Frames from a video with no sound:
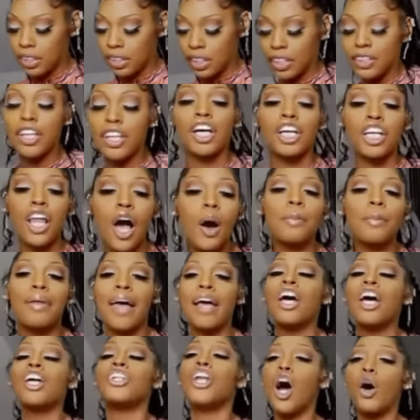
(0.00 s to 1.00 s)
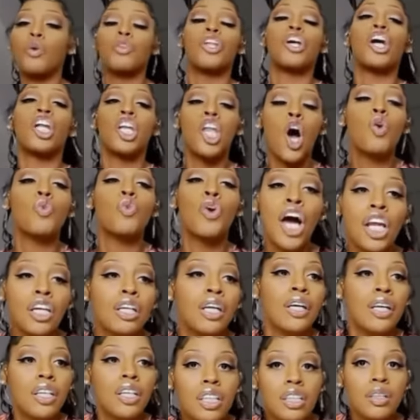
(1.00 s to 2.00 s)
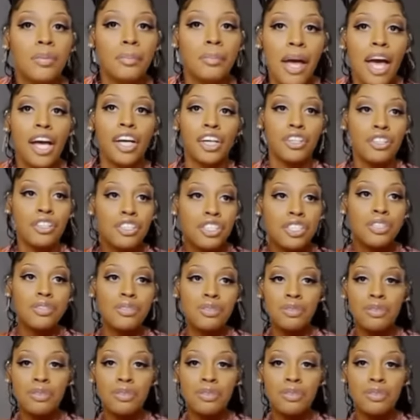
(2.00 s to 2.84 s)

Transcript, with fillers: The glow be- no, the glorilla beggars.